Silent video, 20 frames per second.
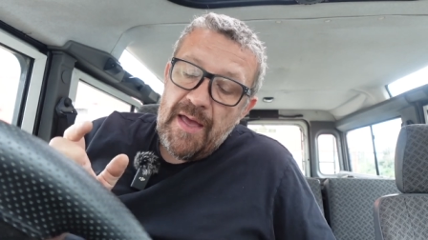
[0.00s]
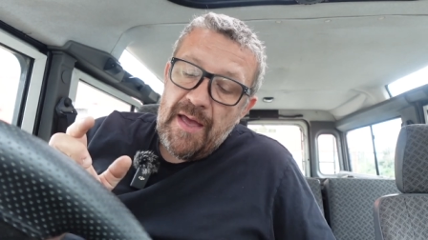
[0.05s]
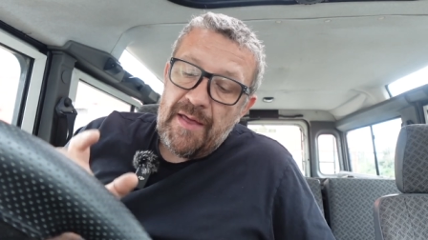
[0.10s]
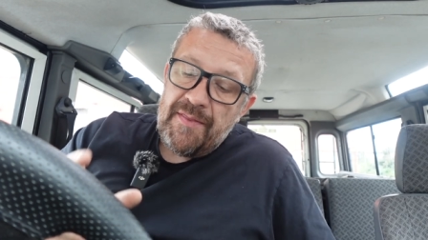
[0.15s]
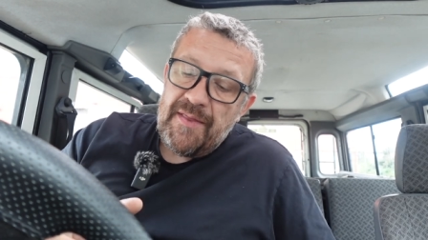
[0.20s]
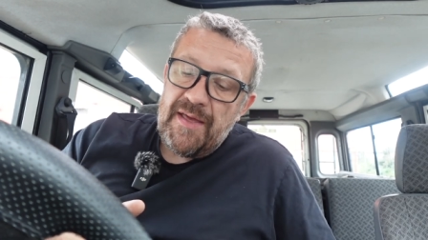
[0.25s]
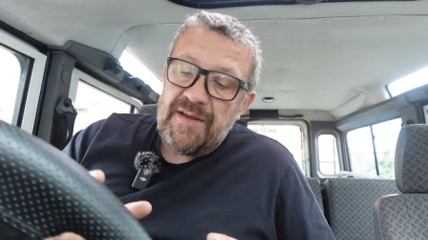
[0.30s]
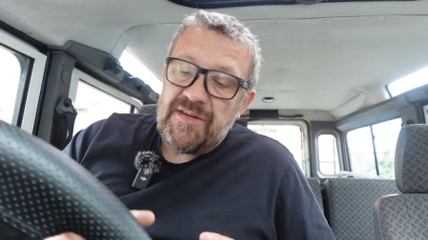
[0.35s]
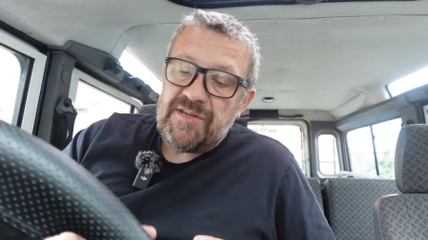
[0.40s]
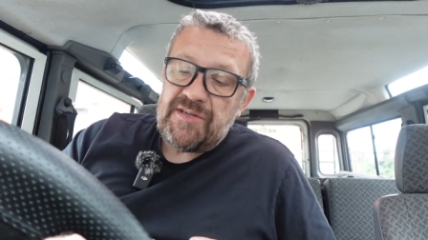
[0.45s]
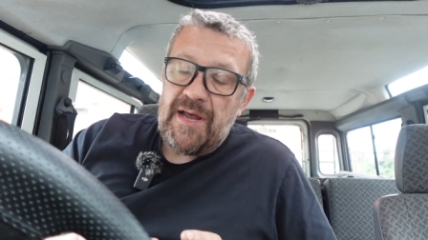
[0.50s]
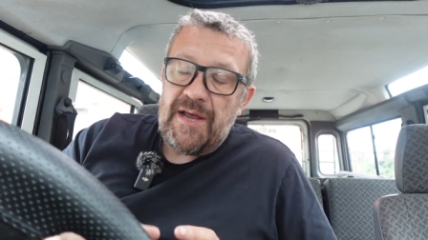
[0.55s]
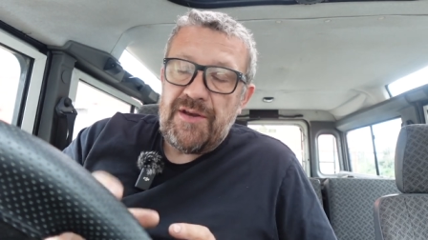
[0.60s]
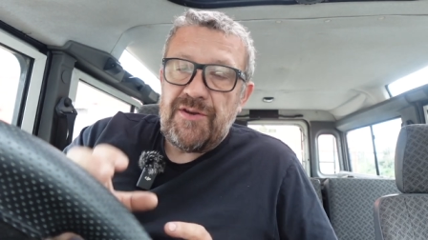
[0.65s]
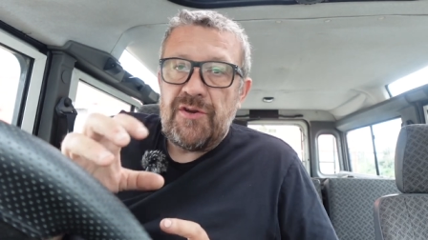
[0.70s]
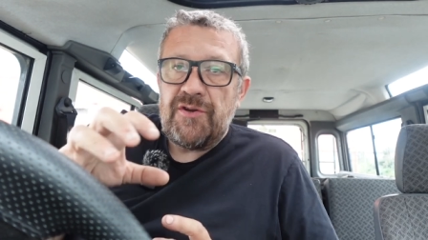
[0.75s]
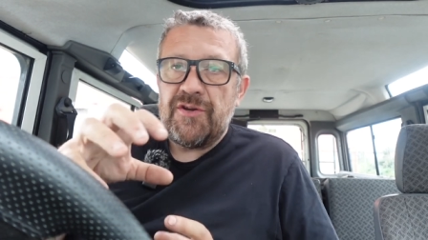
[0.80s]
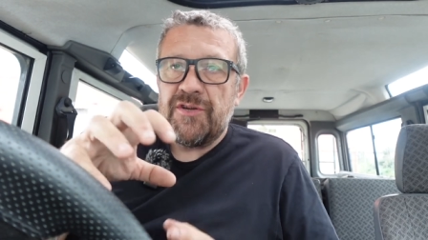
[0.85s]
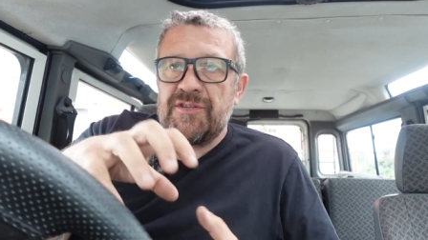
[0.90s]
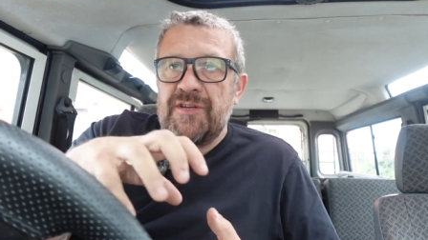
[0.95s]
and they
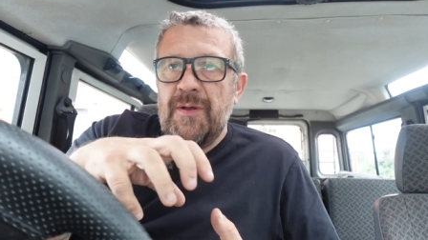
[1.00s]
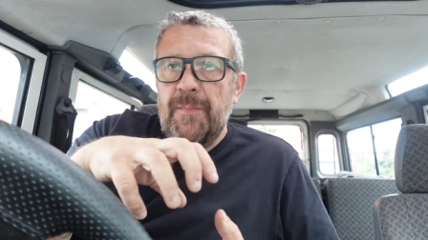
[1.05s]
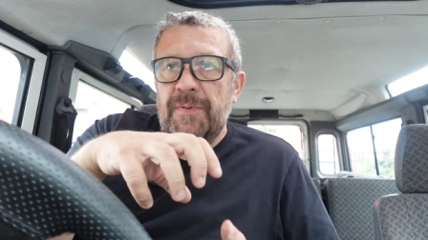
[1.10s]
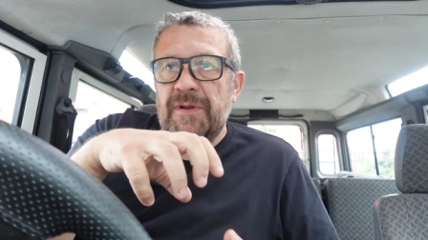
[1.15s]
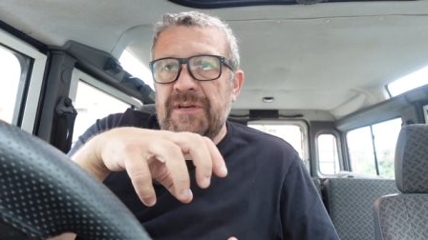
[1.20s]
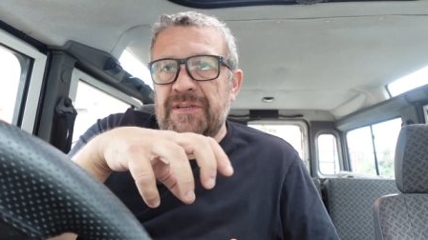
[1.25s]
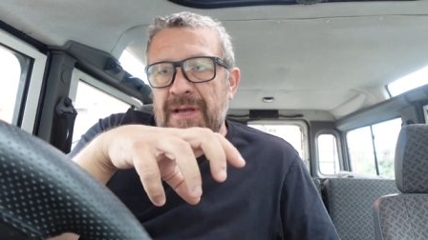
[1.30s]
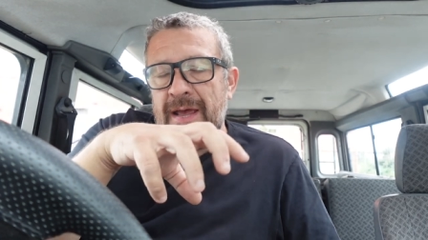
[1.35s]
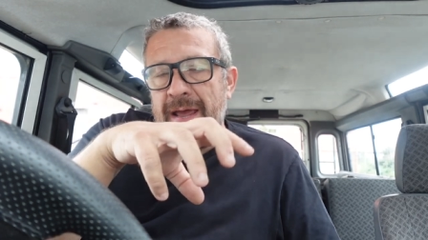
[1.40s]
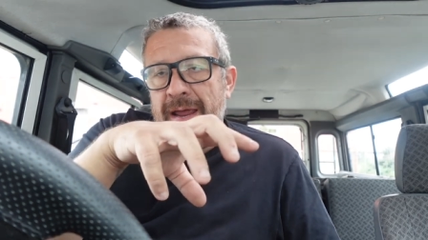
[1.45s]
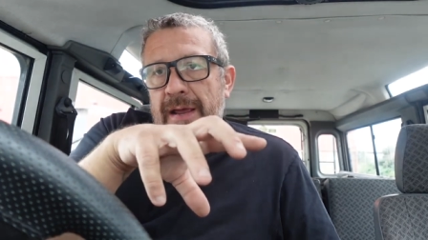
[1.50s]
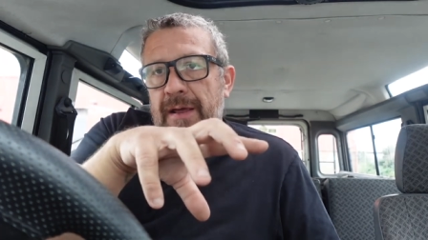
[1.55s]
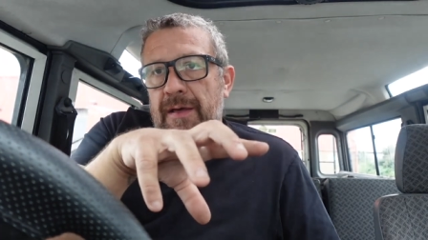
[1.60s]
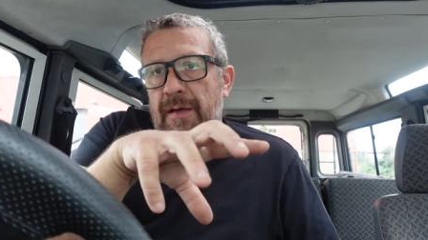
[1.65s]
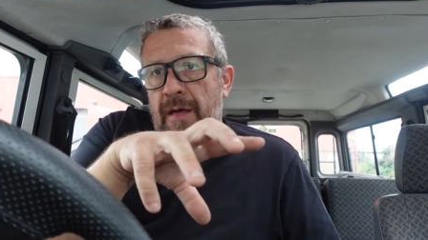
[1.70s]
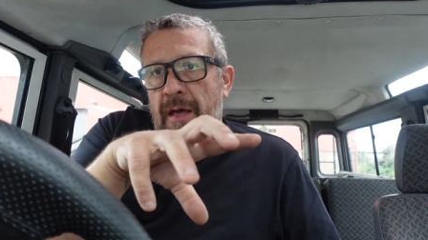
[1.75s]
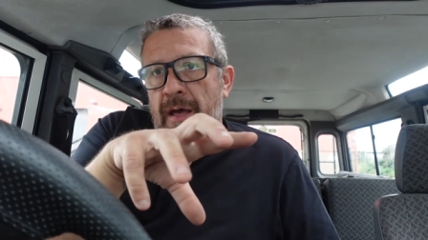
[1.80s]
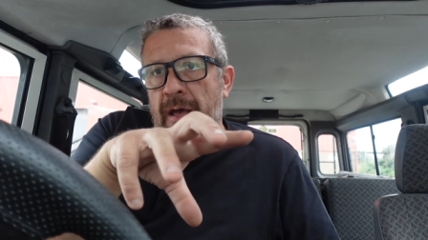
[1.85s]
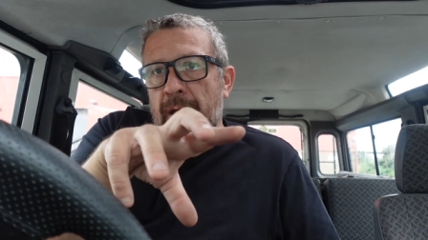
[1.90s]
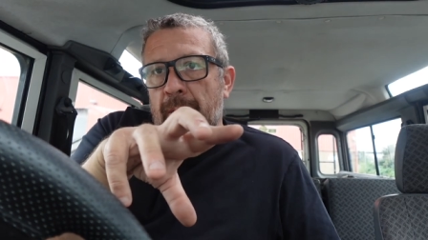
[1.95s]
said you just simply take
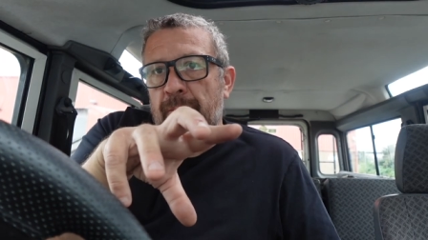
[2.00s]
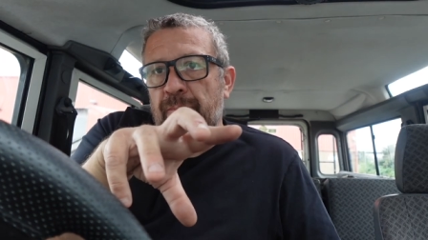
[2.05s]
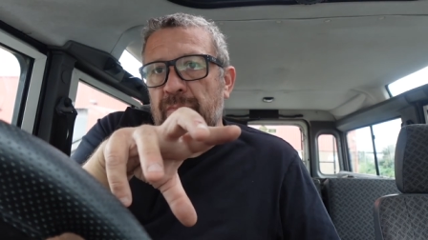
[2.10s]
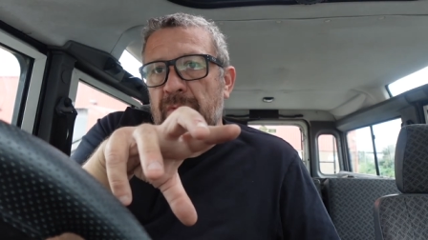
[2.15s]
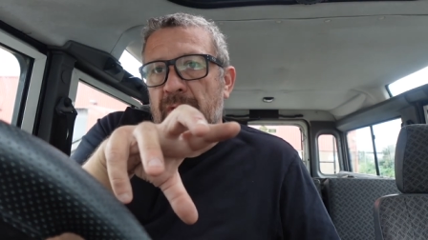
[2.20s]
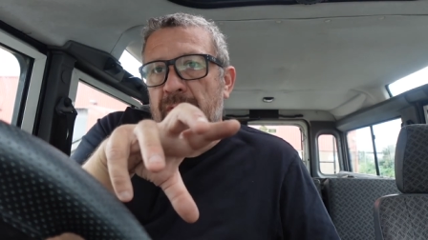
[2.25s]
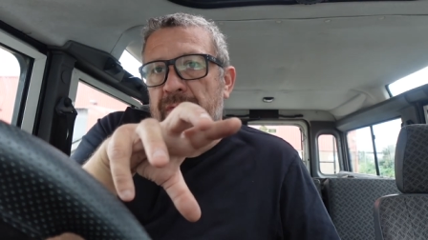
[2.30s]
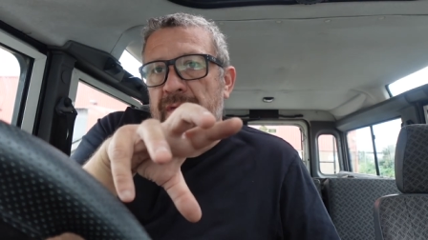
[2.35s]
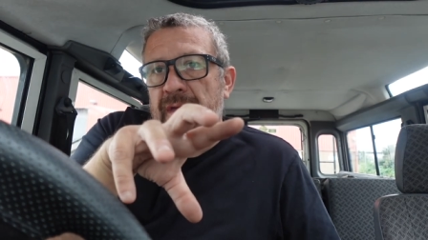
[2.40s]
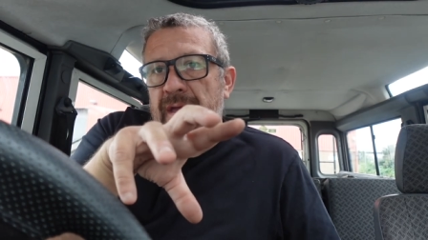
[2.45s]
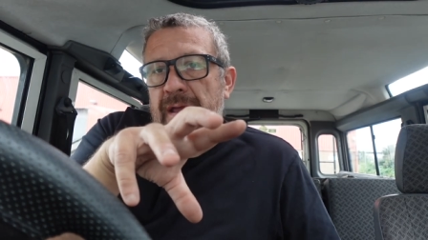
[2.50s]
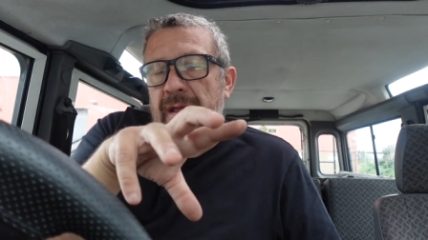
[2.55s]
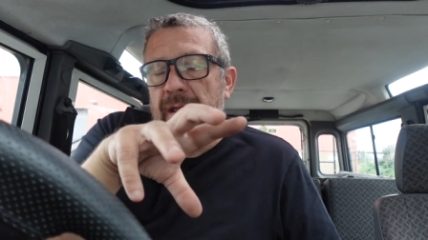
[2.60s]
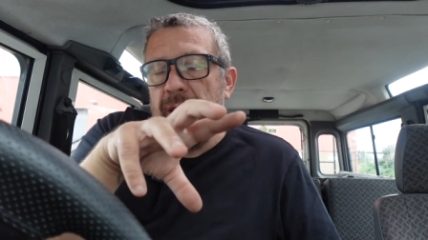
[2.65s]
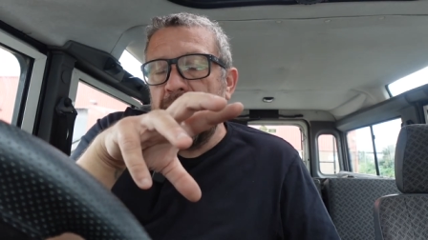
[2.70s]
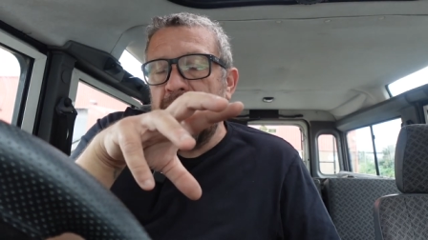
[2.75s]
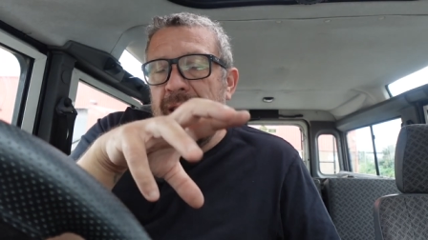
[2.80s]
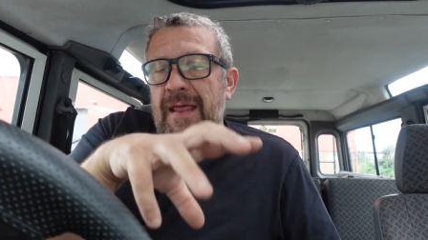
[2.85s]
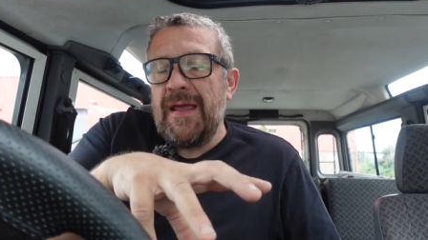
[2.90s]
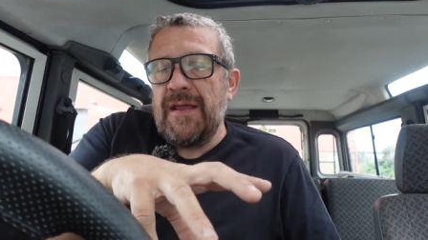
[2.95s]
um, the
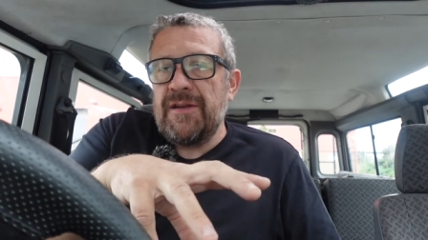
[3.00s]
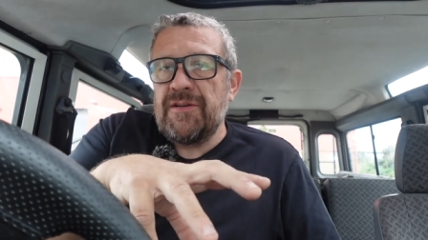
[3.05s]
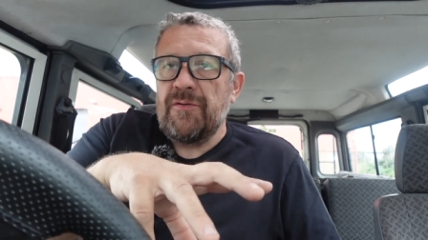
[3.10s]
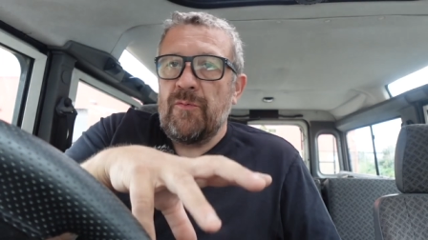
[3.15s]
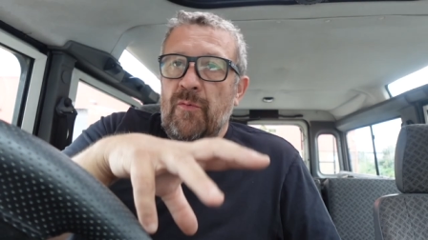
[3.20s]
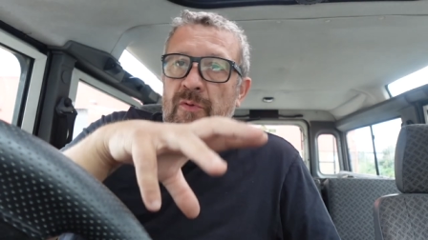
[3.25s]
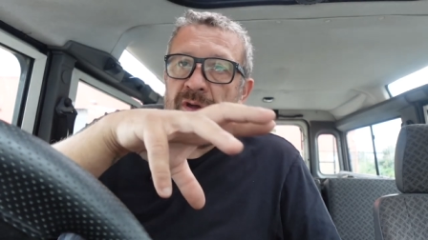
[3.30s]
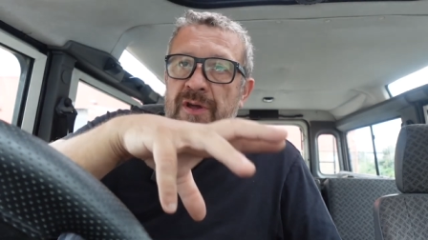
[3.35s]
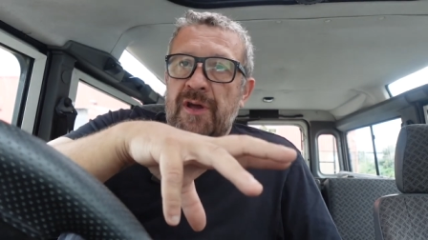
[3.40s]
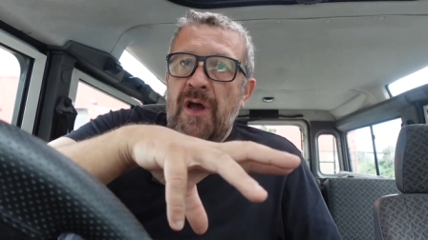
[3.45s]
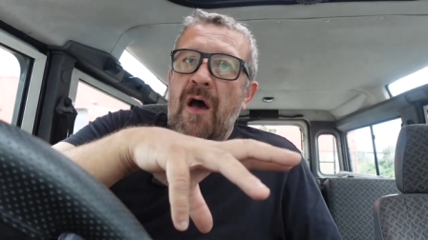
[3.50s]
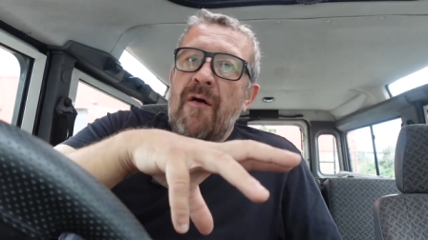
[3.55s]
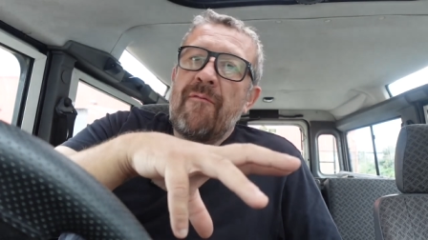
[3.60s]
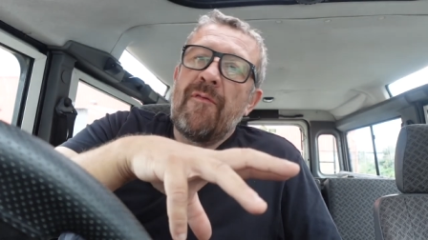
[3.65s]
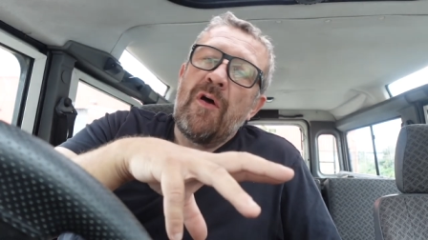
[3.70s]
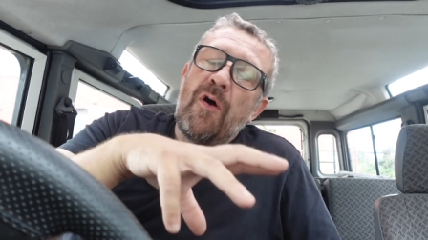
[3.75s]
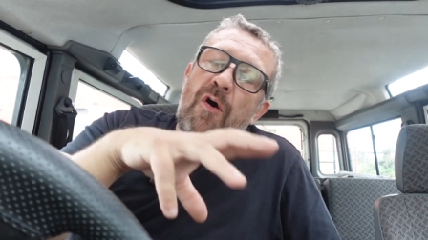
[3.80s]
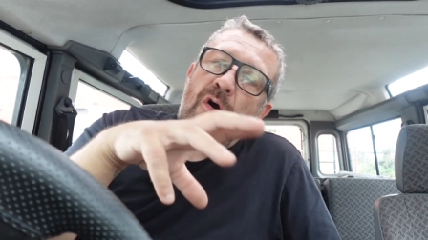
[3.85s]
lid or the cover